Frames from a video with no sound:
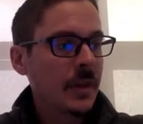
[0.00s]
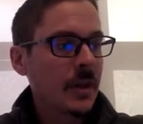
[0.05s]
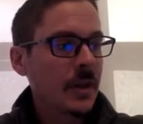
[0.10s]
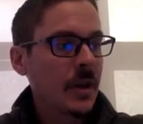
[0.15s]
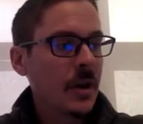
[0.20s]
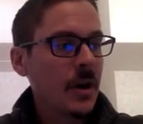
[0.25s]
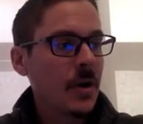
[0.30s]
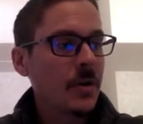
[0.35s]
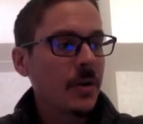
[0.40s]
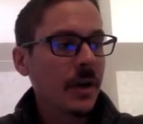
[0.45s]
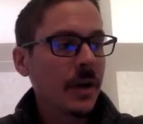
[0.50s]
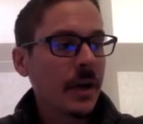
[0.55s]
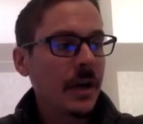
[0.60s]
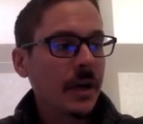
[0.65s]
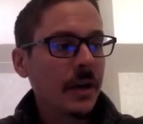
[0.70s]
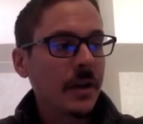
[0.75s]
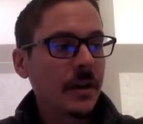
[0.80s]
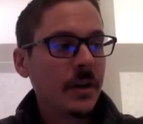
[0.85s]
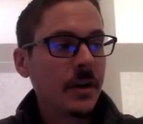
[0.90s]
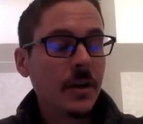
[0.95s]
Okay,
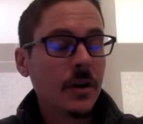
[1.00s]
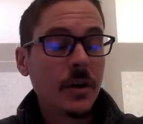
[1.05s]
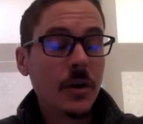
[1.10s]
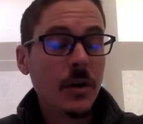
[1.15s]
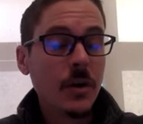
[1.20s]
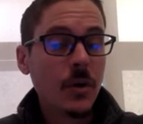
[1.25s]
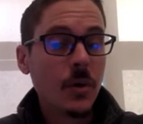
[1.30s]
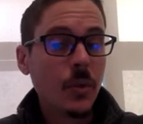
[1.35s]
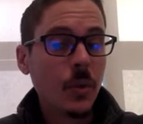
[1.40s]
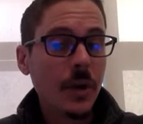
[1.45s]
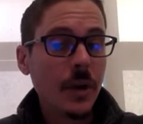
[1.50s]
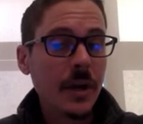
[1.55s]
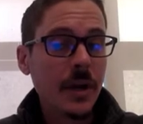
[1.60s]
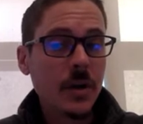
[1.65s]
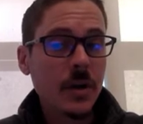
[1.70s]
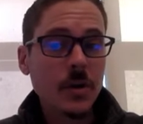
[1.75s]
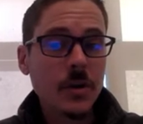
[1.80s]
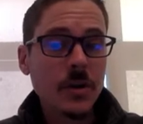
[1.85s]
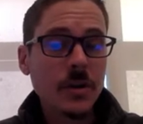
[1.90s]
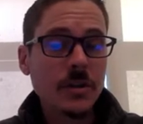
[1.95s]
we are
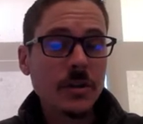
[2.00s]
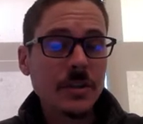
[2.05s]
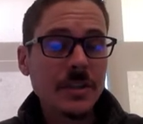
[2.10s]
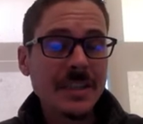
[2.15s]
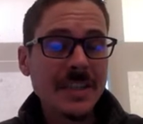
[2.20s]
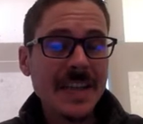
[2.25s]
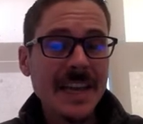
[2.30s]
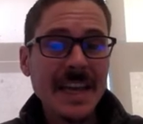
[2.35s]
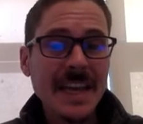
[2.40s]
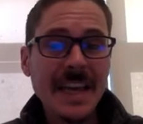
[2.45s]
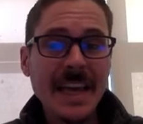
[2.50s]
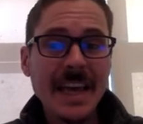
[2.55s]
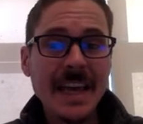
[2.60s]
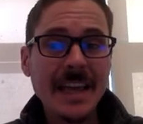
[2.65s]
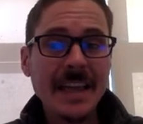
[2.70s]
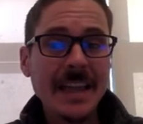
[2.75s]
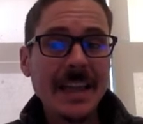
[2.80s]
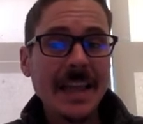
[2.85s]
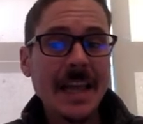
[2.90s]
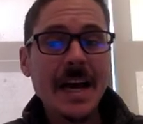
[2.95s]
going to take a
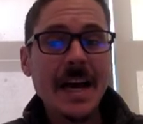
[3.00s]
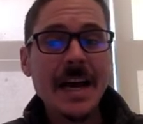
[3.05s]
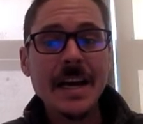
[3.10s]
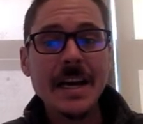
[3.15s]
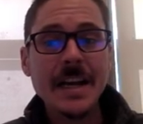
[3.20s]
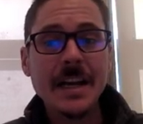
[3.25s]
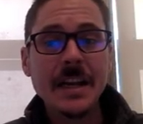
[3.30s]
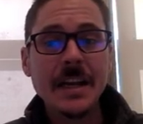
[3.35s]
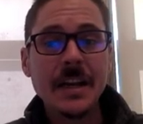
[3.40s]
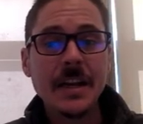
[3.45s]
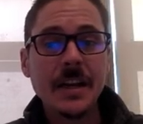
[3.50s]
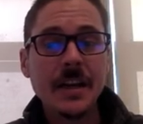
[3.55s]
line.